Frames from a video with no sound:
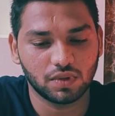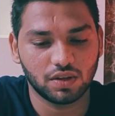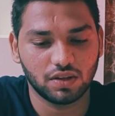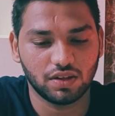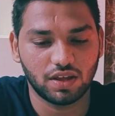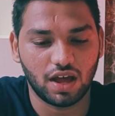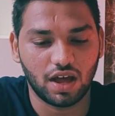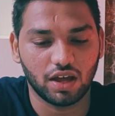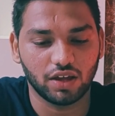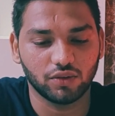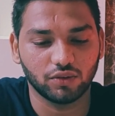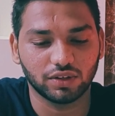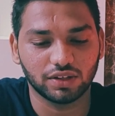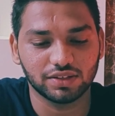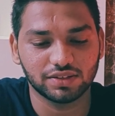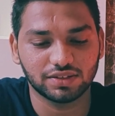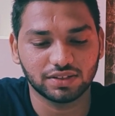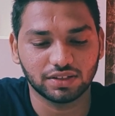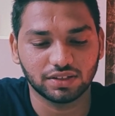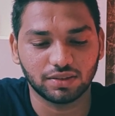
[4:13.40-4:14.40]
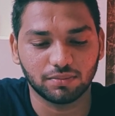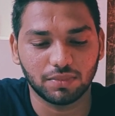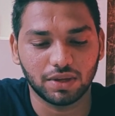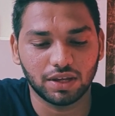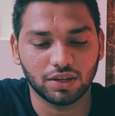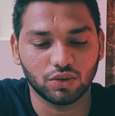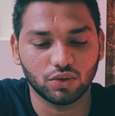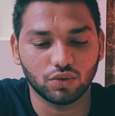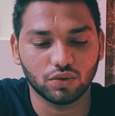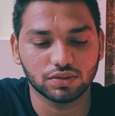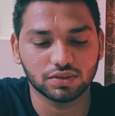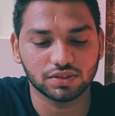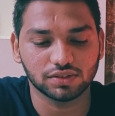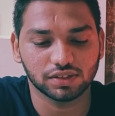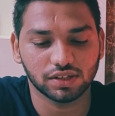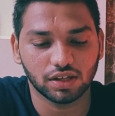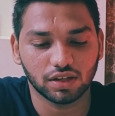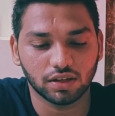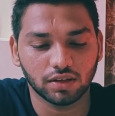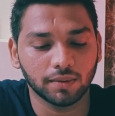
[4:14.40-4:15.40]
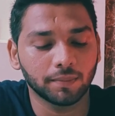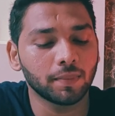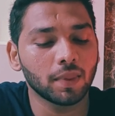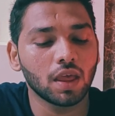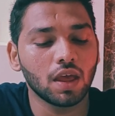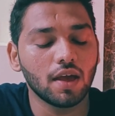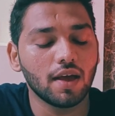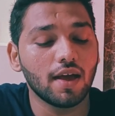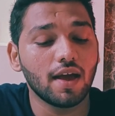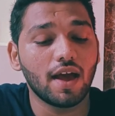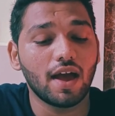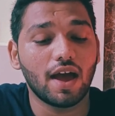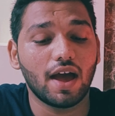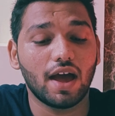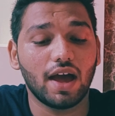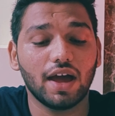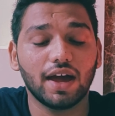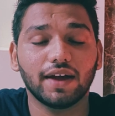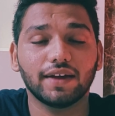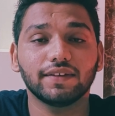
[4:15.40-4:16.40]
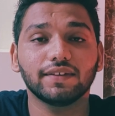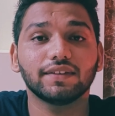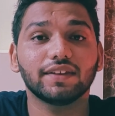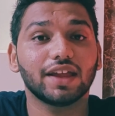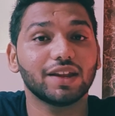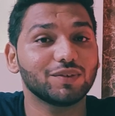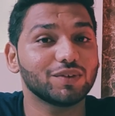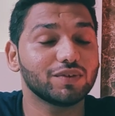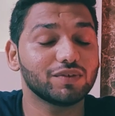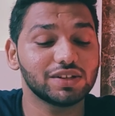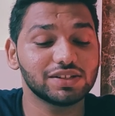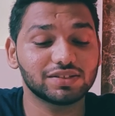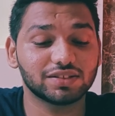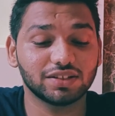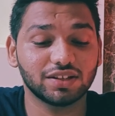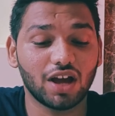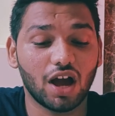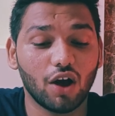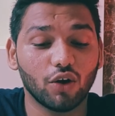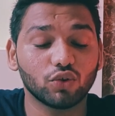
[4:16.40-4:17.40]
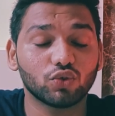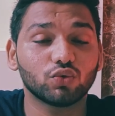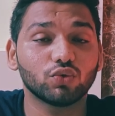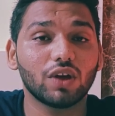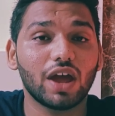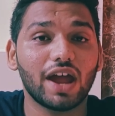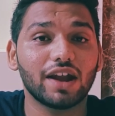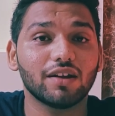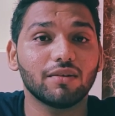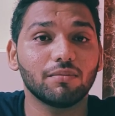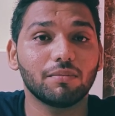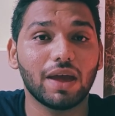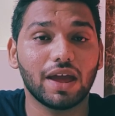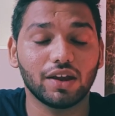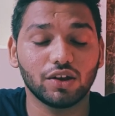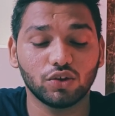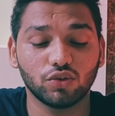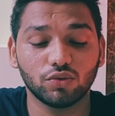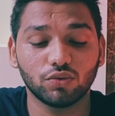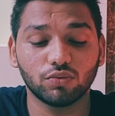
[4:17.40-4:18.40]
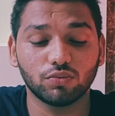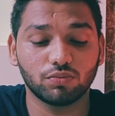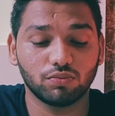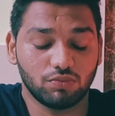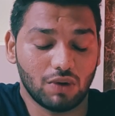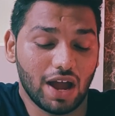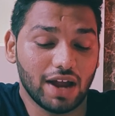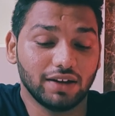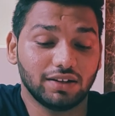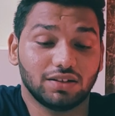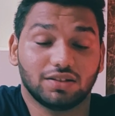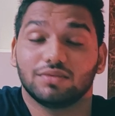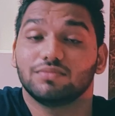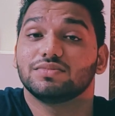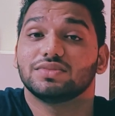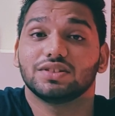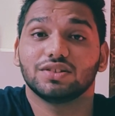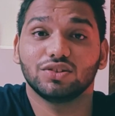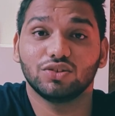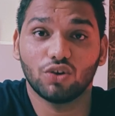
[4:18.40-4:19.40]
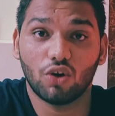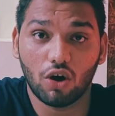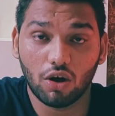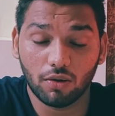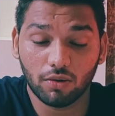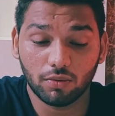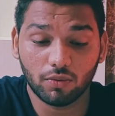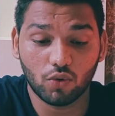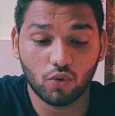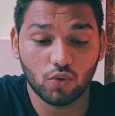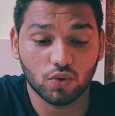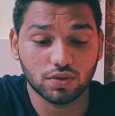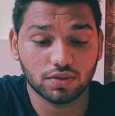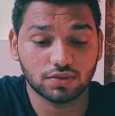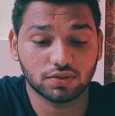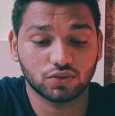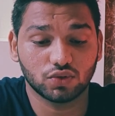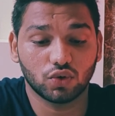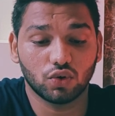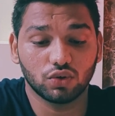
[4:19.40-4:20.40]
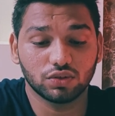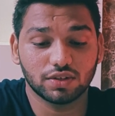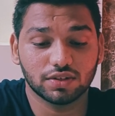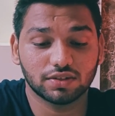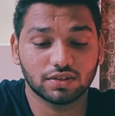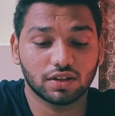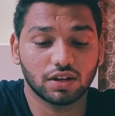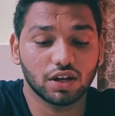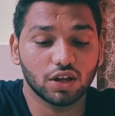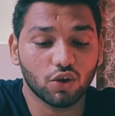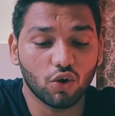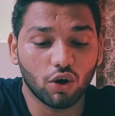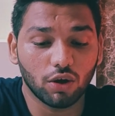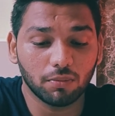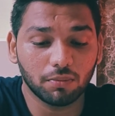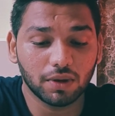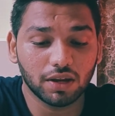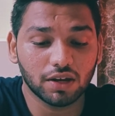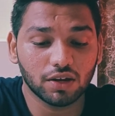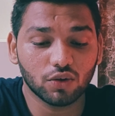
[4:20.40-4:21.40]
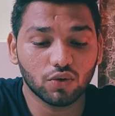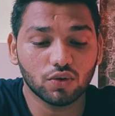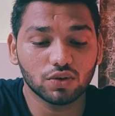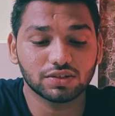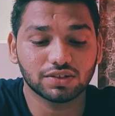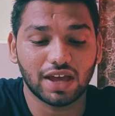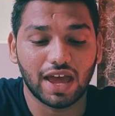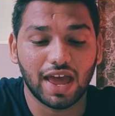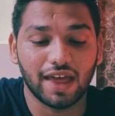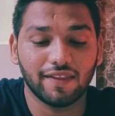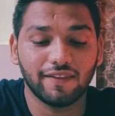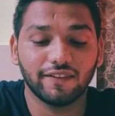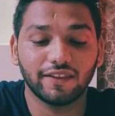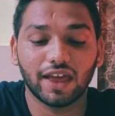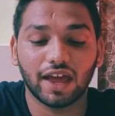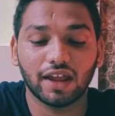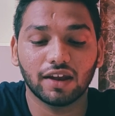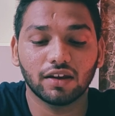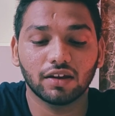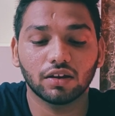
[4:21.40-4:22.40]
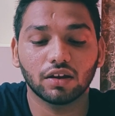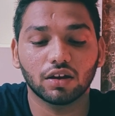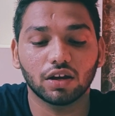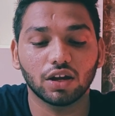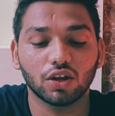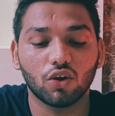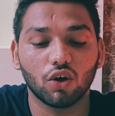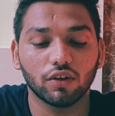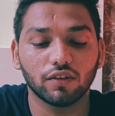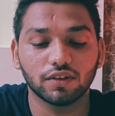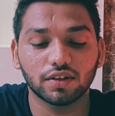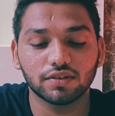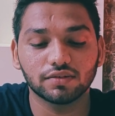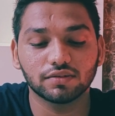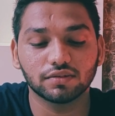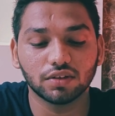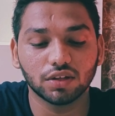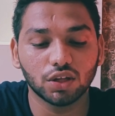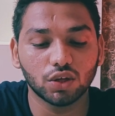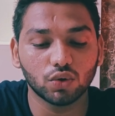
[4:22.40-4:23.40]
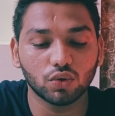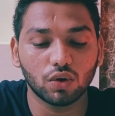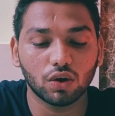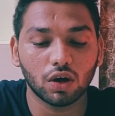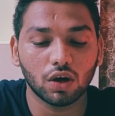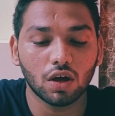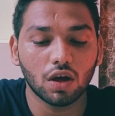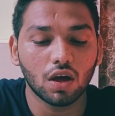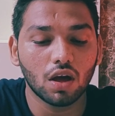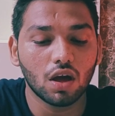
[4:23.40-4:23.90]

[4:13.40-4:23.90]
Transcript: Yeah, you can see the main course is here. And then we will see how to add a menu items in your course. So just click on main course and then click on this new